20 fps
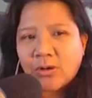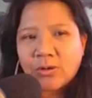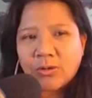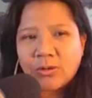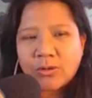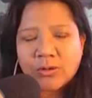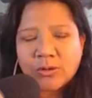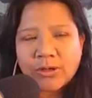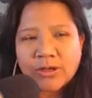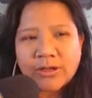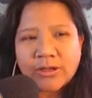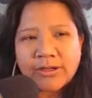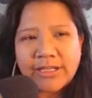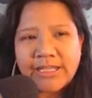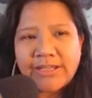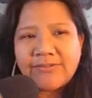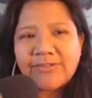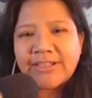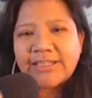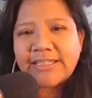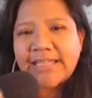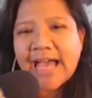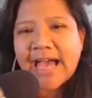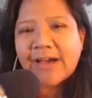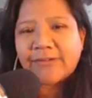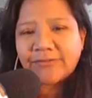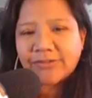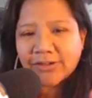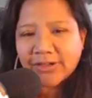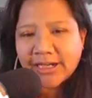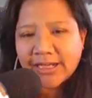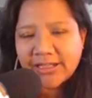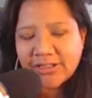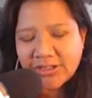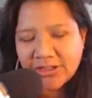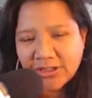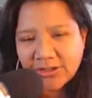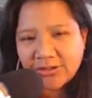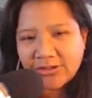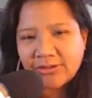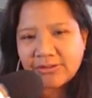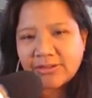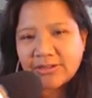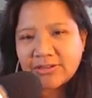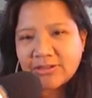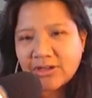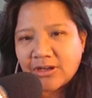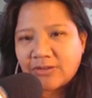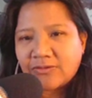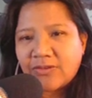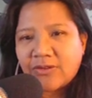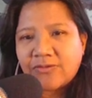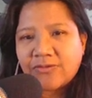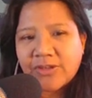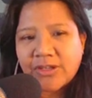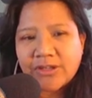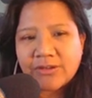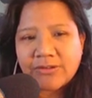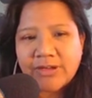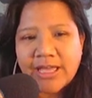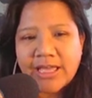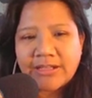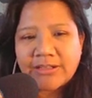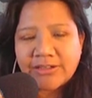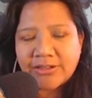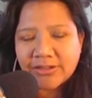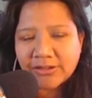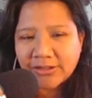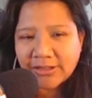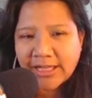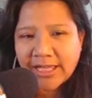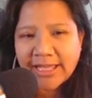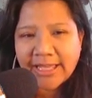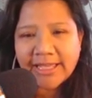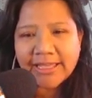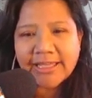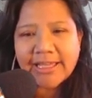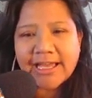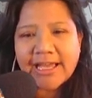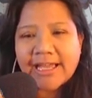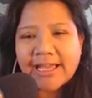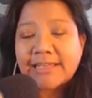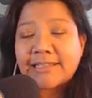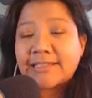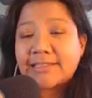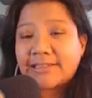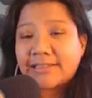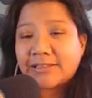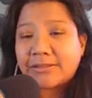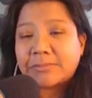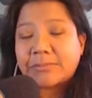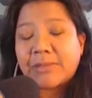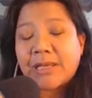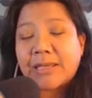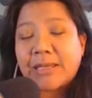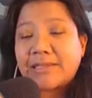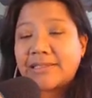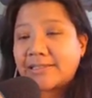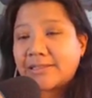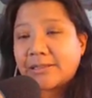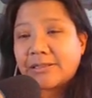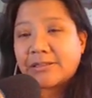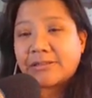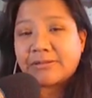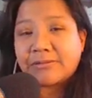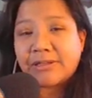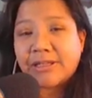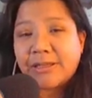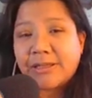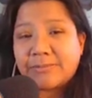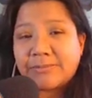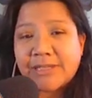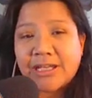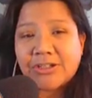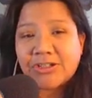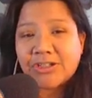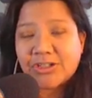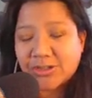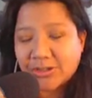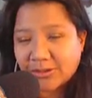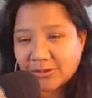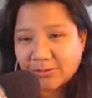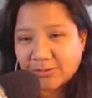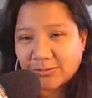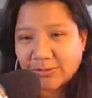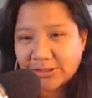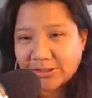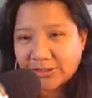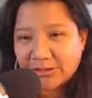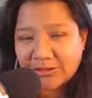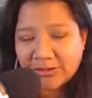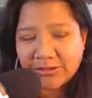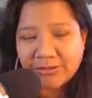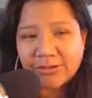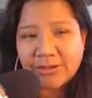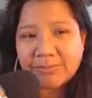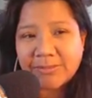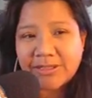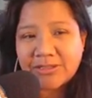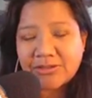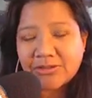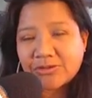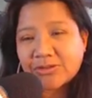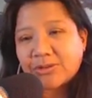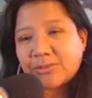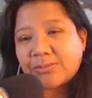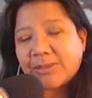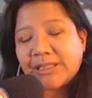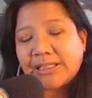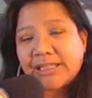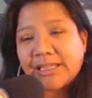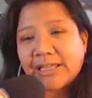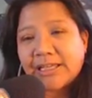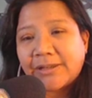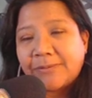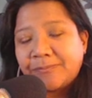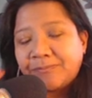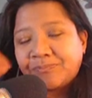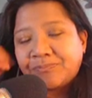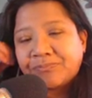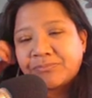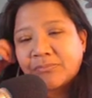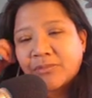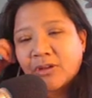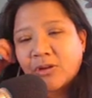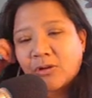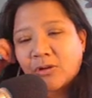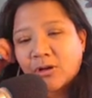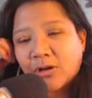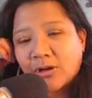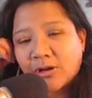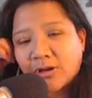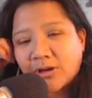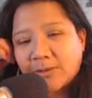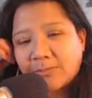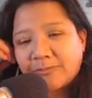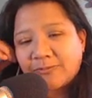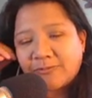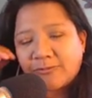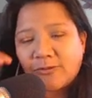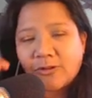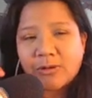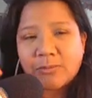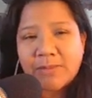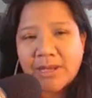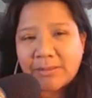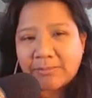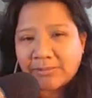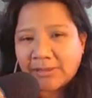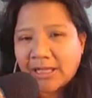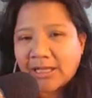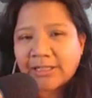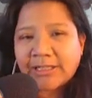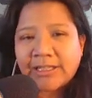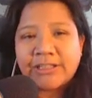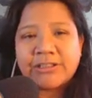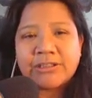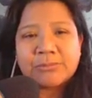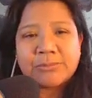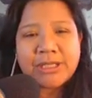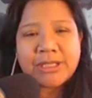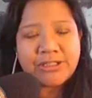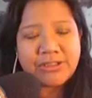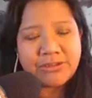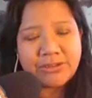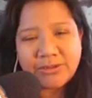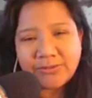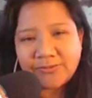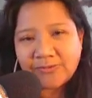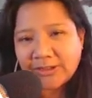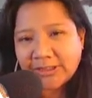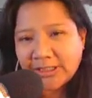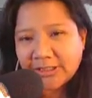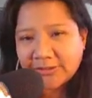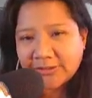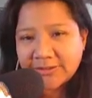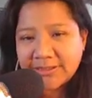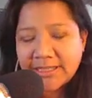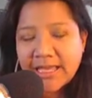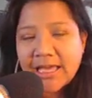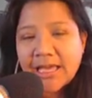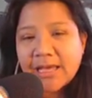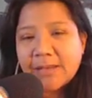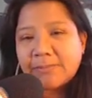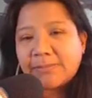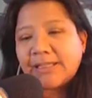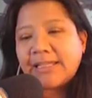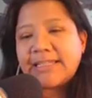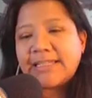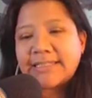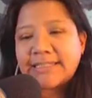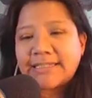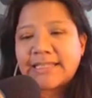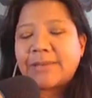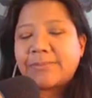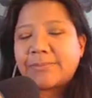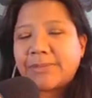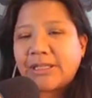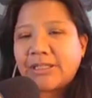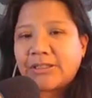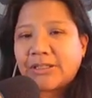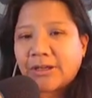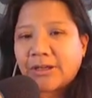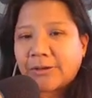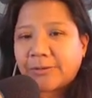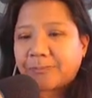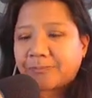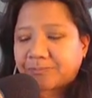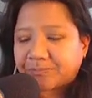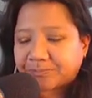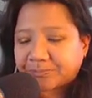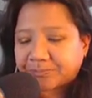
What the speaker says: or even after I show you this overview and you're like, I still am not sure what to do on my social media or for my blogging or my YouTube videos, please let me know.